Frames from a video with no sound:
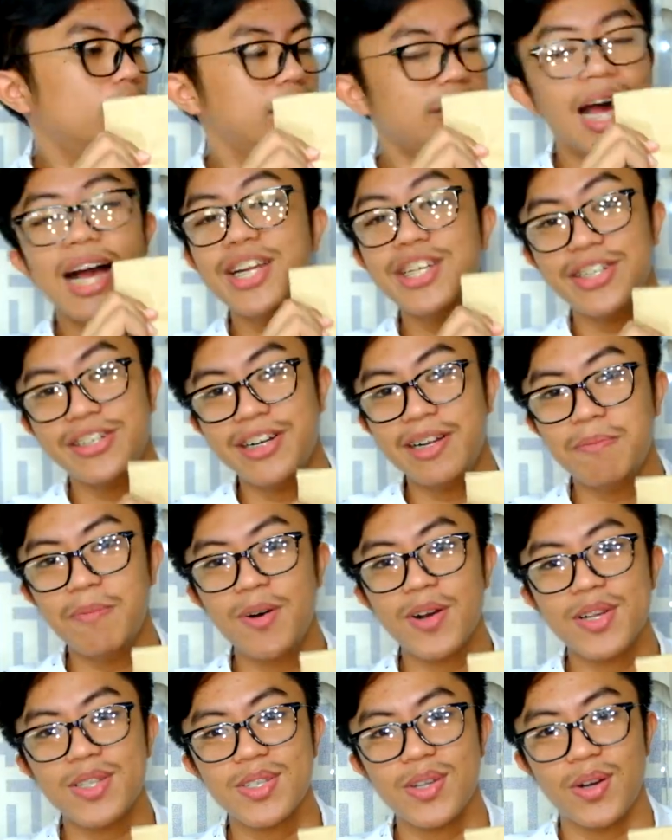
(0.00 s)
National
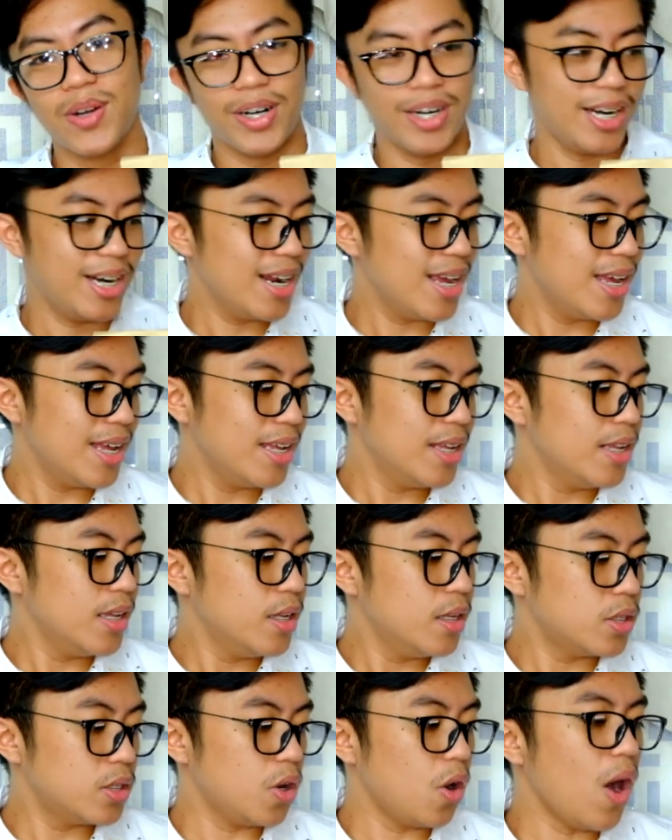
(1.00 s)
Bookstore.
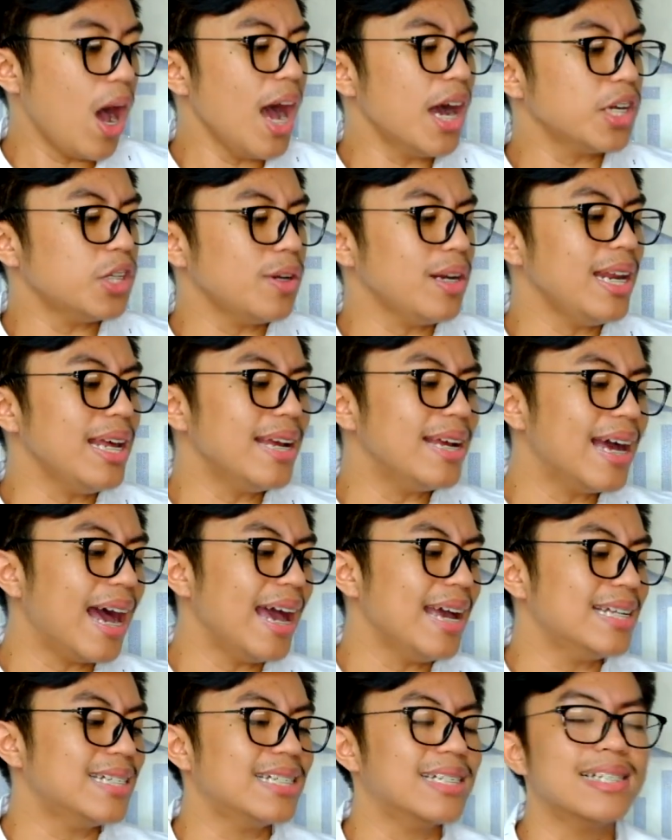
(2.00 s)
So, actually,
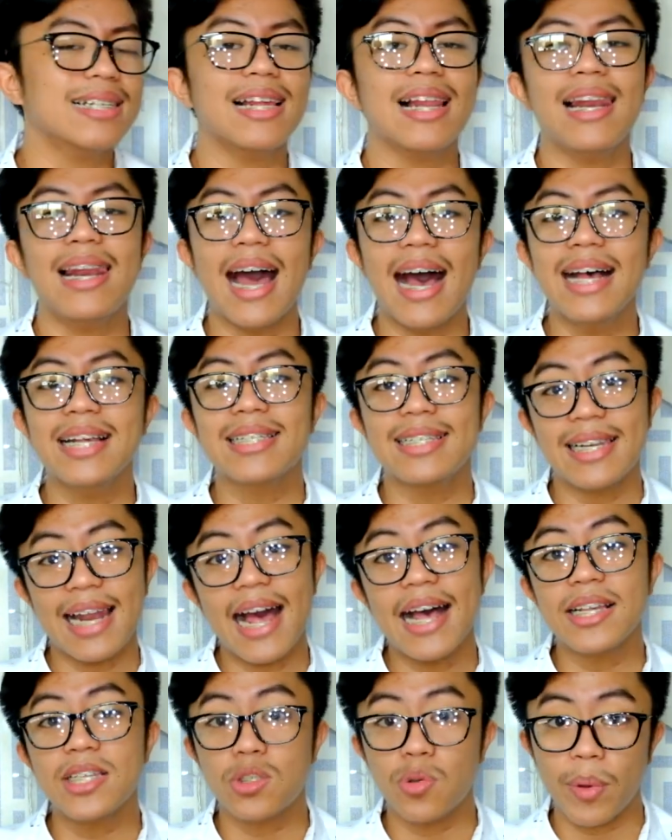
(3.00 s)
guys,
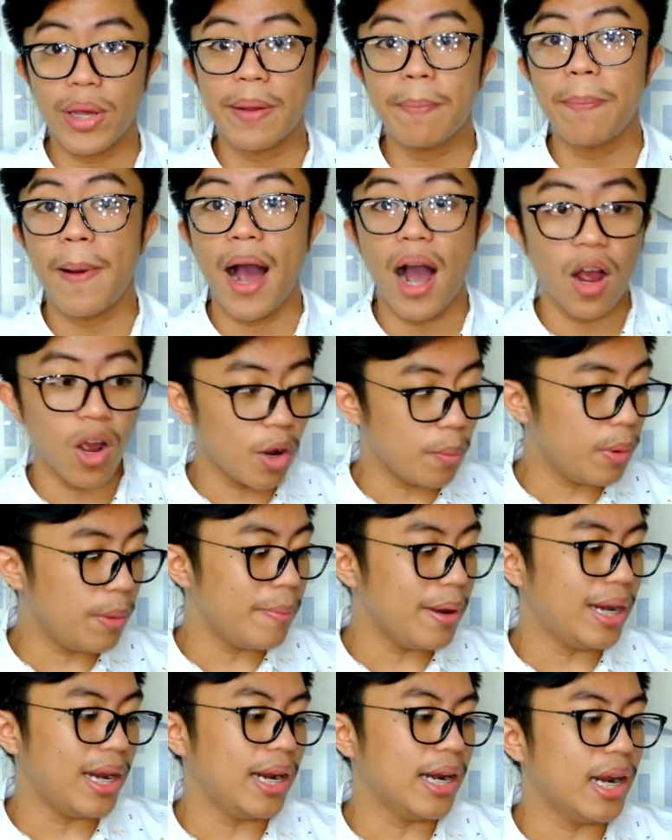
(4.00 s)
last week pa ako
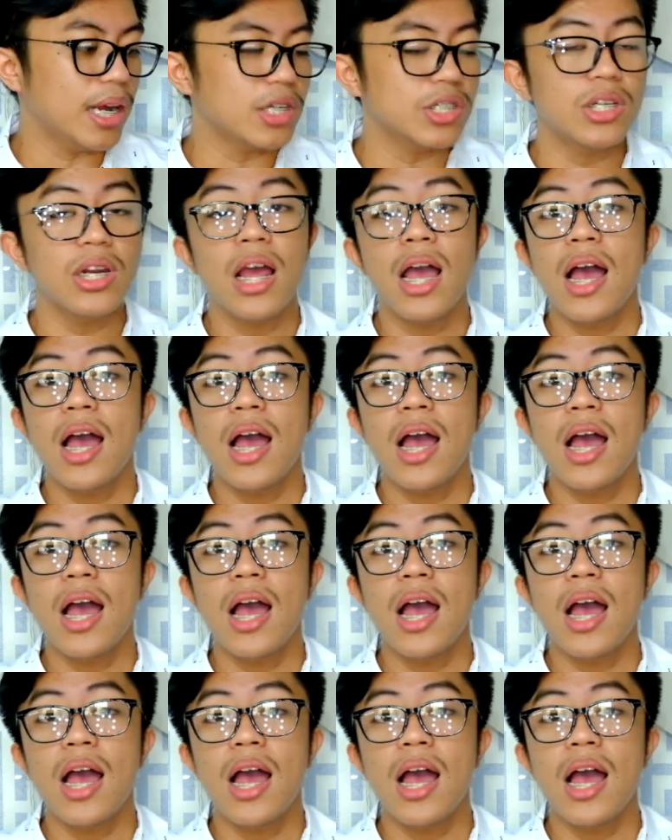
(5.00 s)
bumili ng